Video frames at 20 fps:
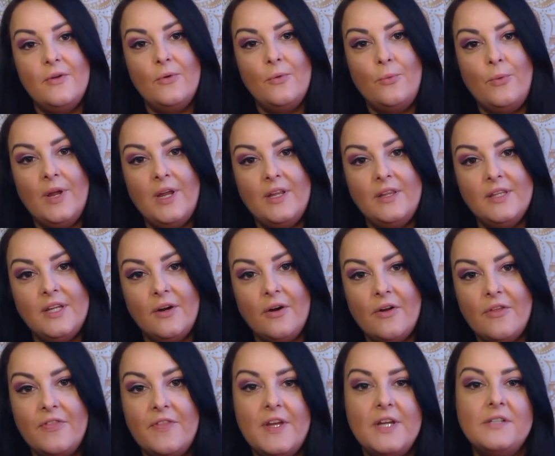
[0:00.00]
when there
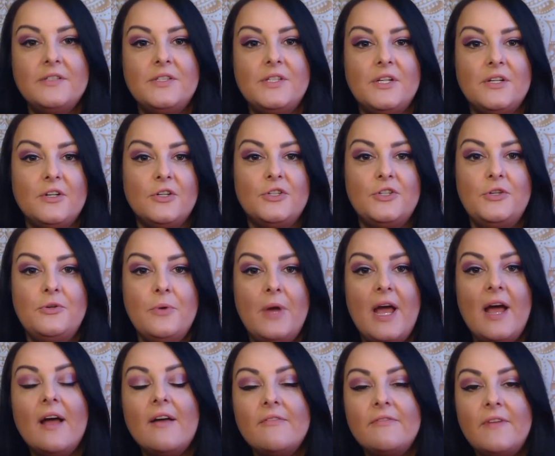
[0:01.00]
are things that are too
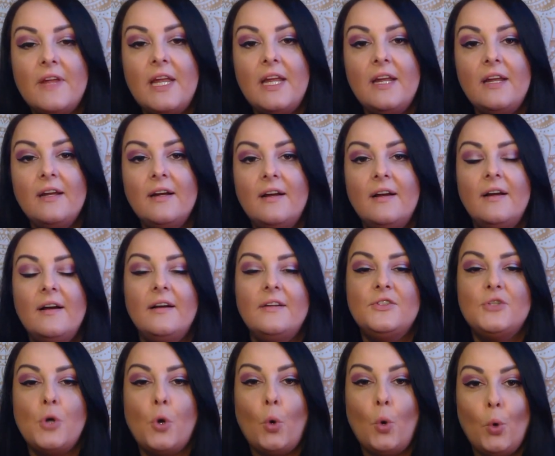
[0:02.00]
heavy
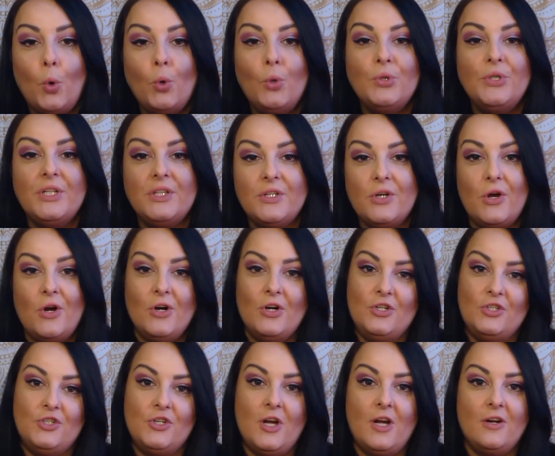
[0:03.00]
to hold in the
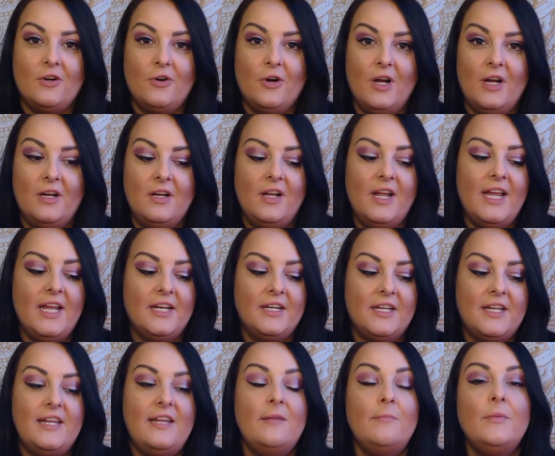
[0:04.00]
heart chakra
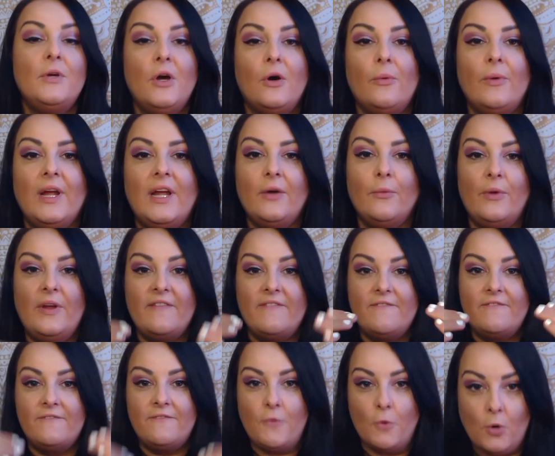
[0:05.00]
and keep going. We
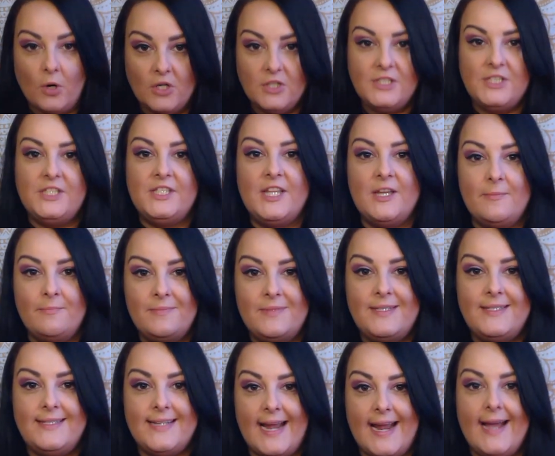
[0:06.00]
force them
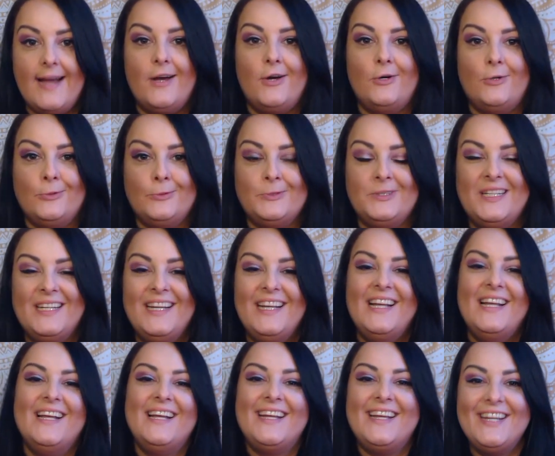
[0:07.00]
down
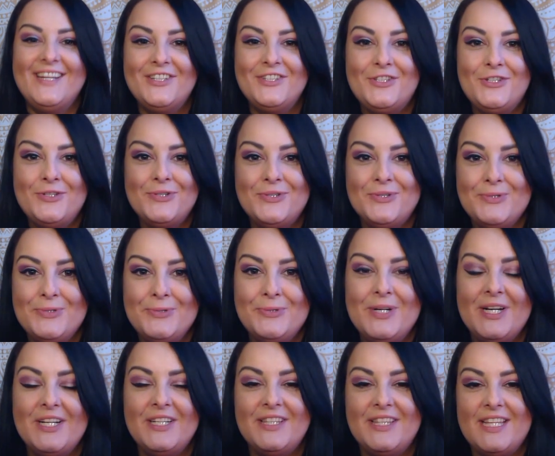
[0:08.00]

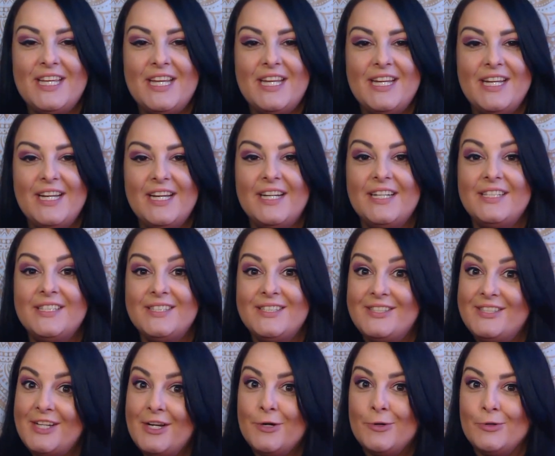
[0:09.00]
into the
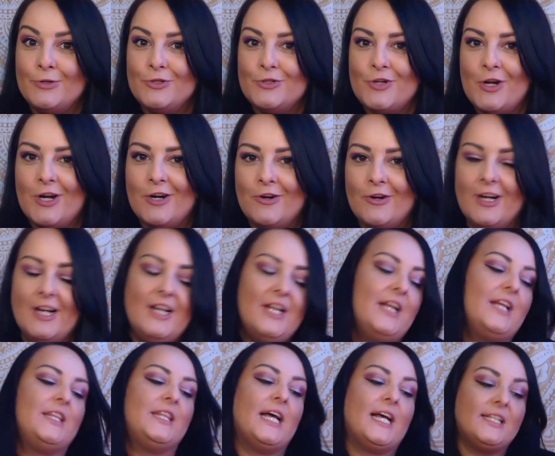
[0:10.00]
sacral chakra.
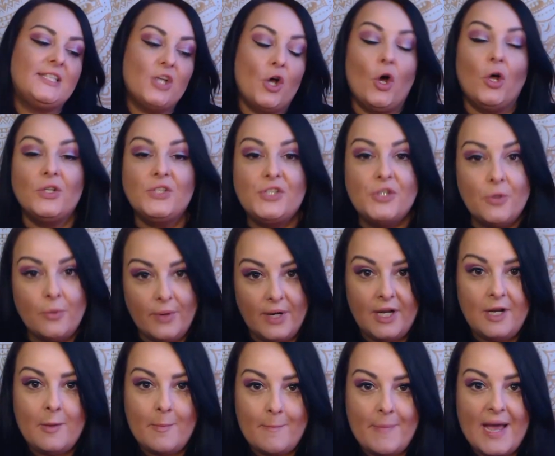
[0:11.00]
And that's also
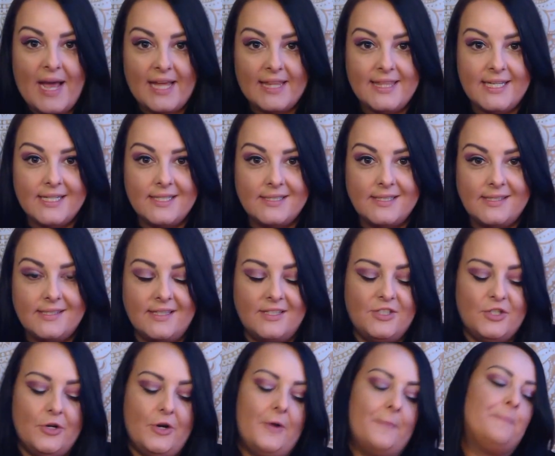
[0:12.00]
an empathic
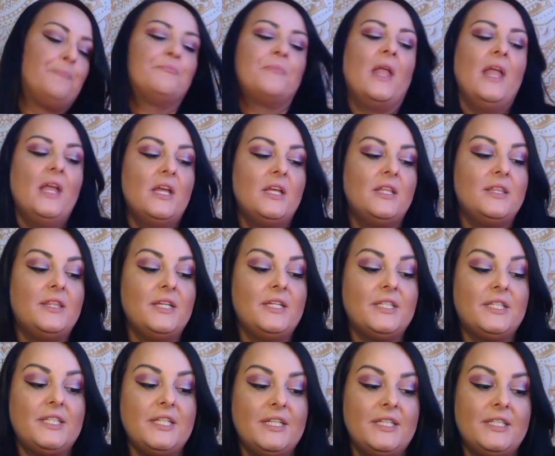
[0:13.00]
center.
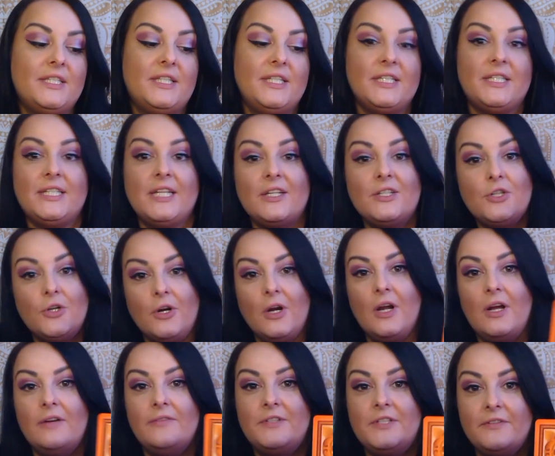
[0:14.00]
This is the center
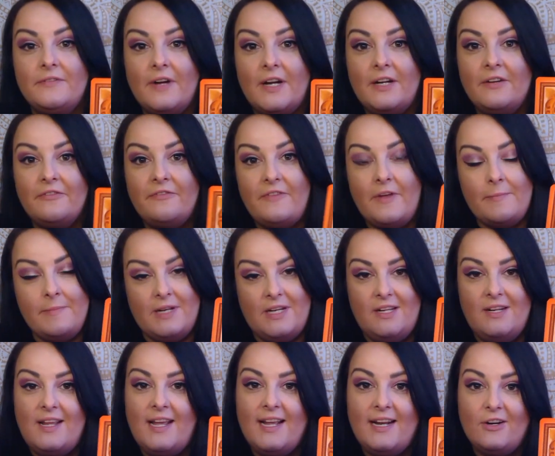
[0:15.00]
of divine
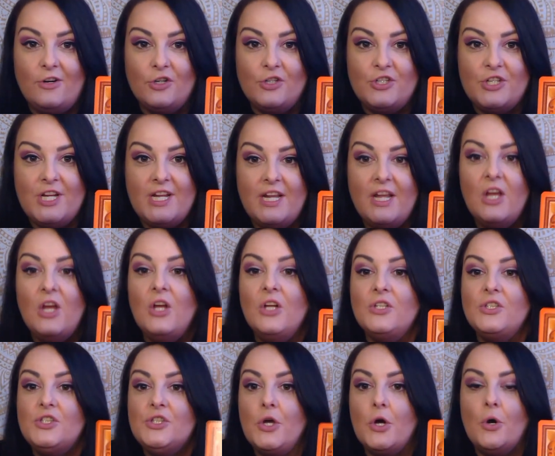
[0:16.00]
feminine energy.
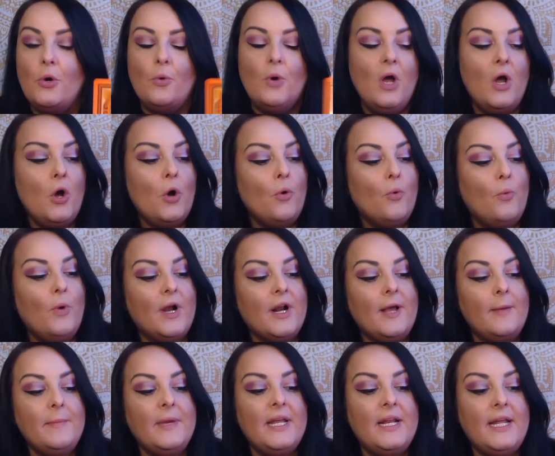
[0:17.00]
So, what
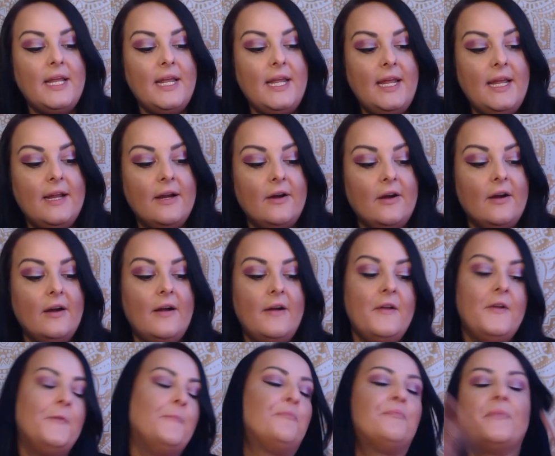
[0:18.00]
I'm getting here
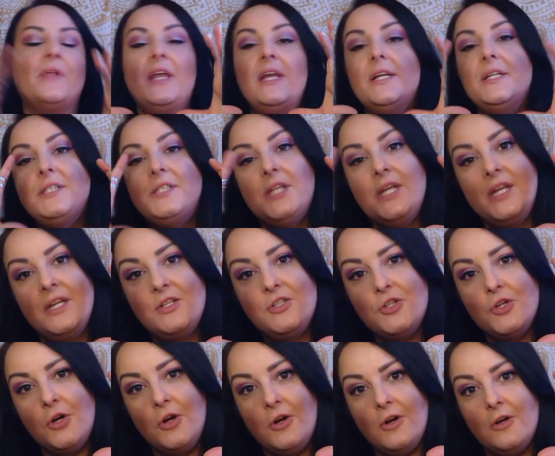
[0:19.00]
is in
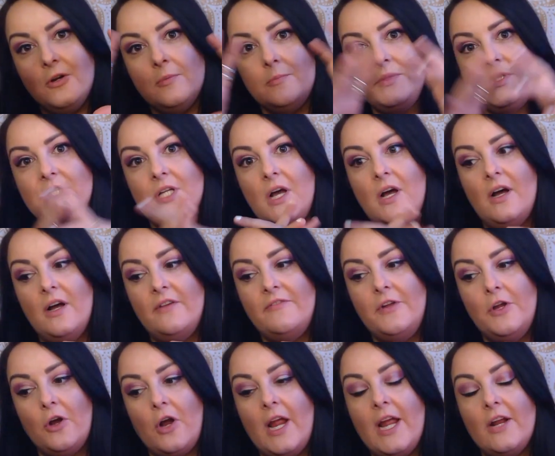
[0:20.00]
terms of
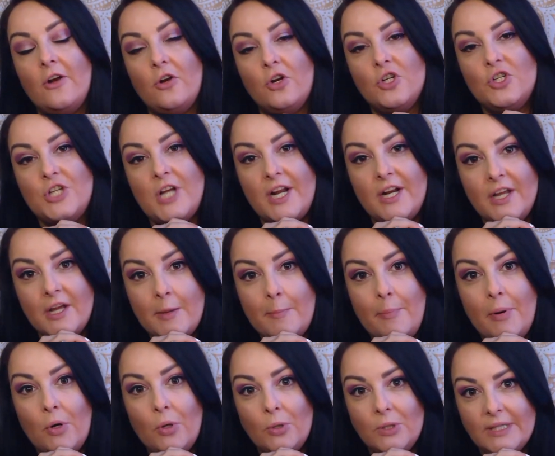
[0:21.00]
your energetic
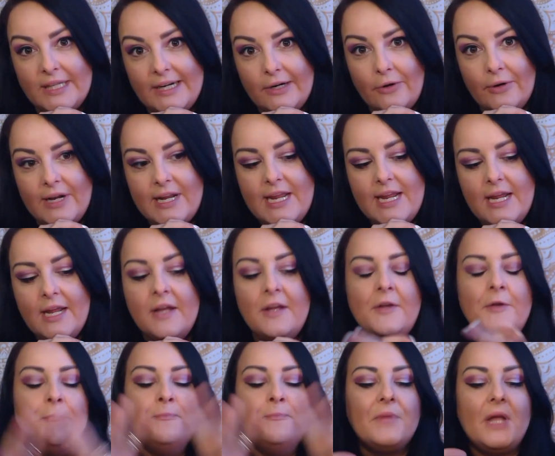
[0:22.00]
polarity,
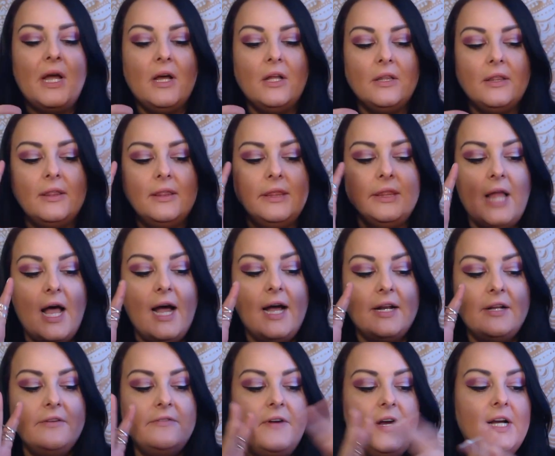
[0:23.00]
a
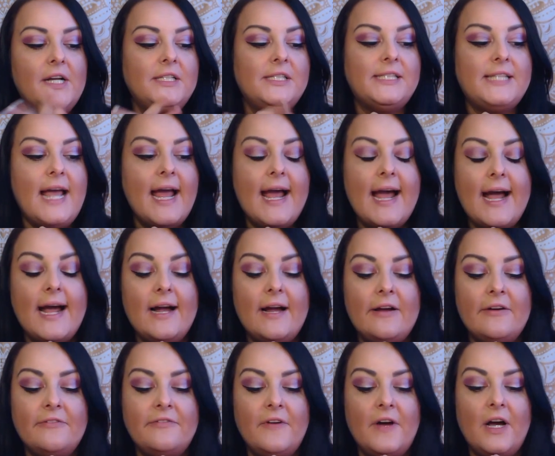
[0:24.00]
lot of us
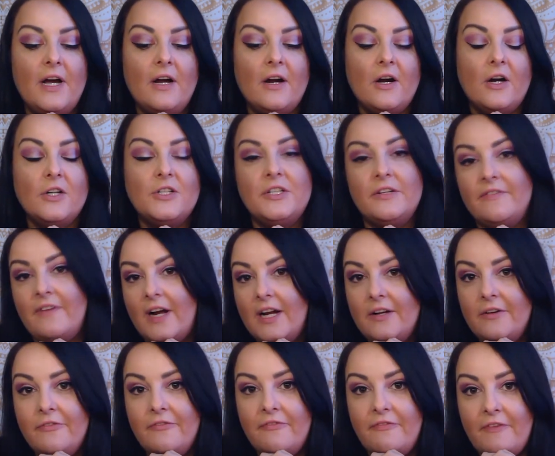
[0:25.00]
have our
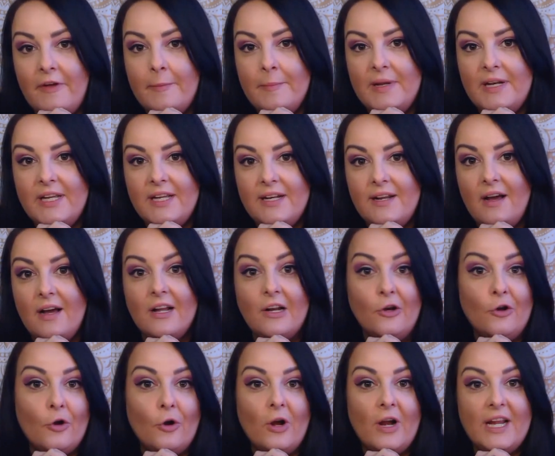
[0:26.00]
divine feminine
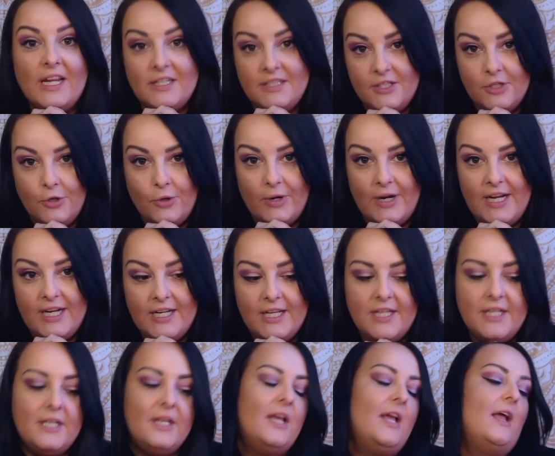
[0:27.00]
under
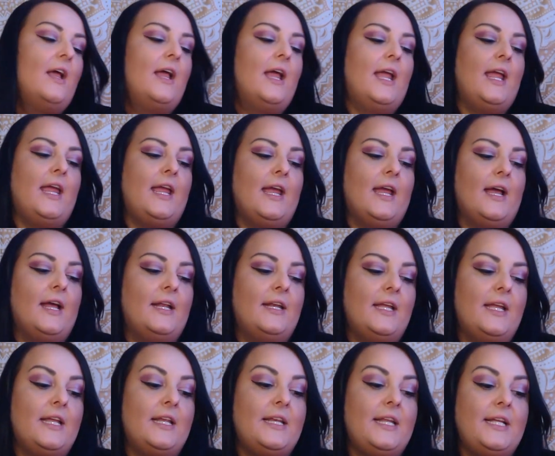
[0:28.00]
integrated, and
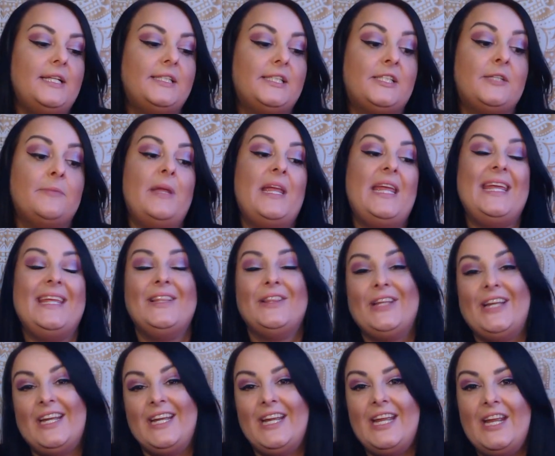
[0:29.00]
it needs
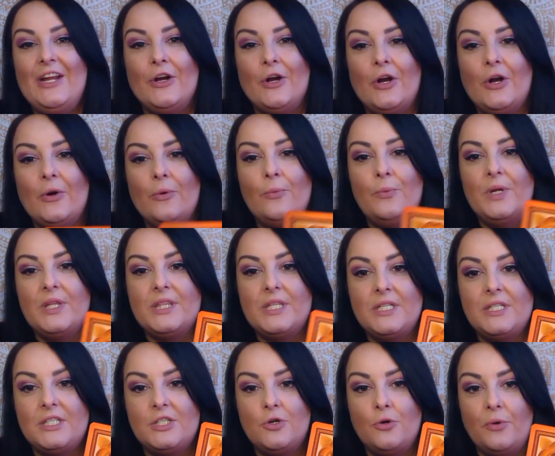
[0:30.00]
healing here with
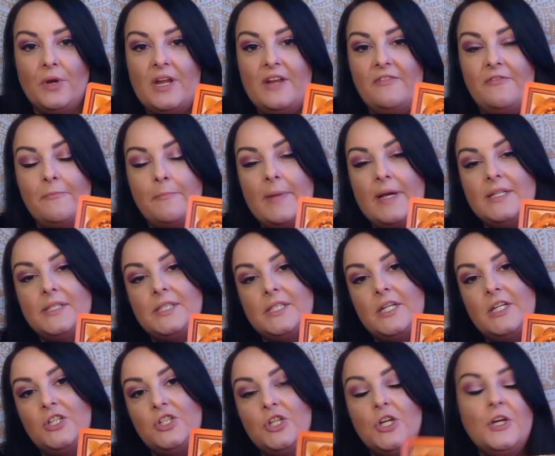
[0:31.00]
this grief
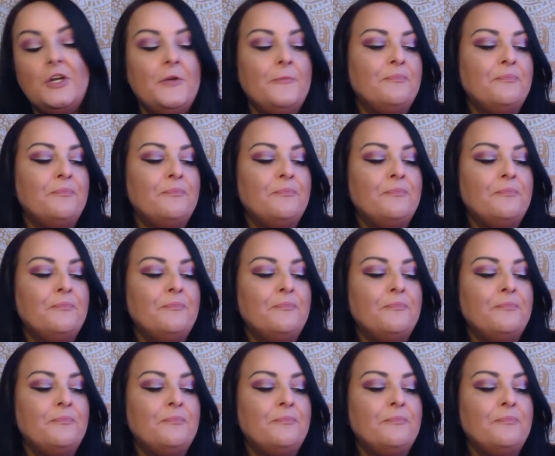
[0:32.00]
message.